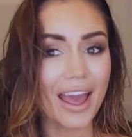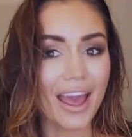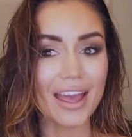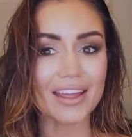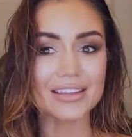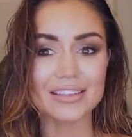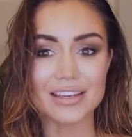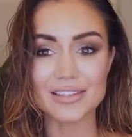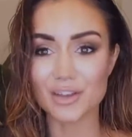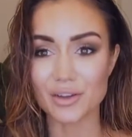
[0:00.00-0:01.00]
and
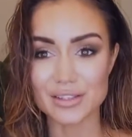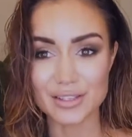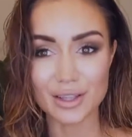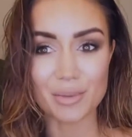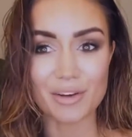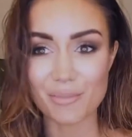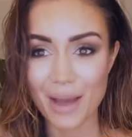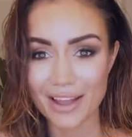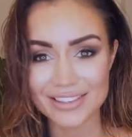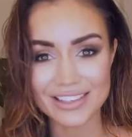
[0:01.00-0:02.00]
it's got still a bit of
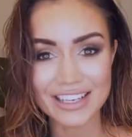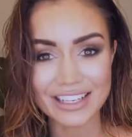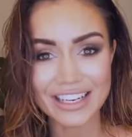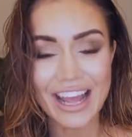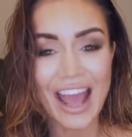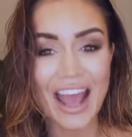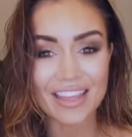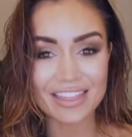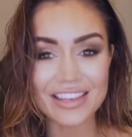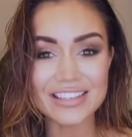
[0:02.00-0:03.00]
bounce in it,
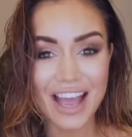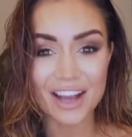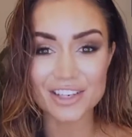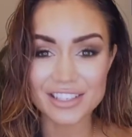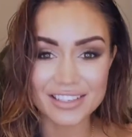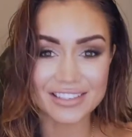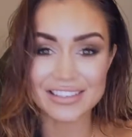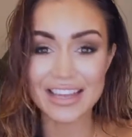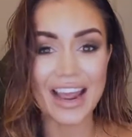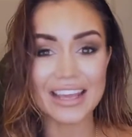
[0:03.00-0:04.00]
and this actually
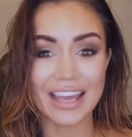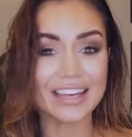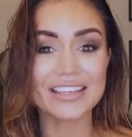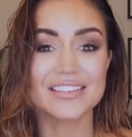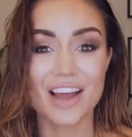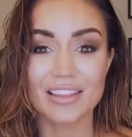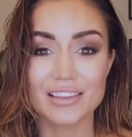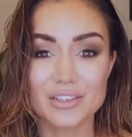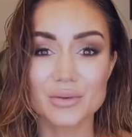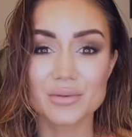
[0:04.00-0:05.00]
doesn't take any
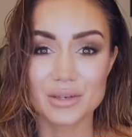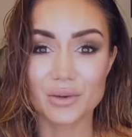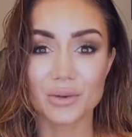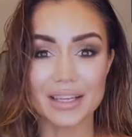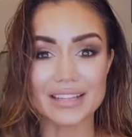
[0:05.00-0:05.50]
styling tools at all.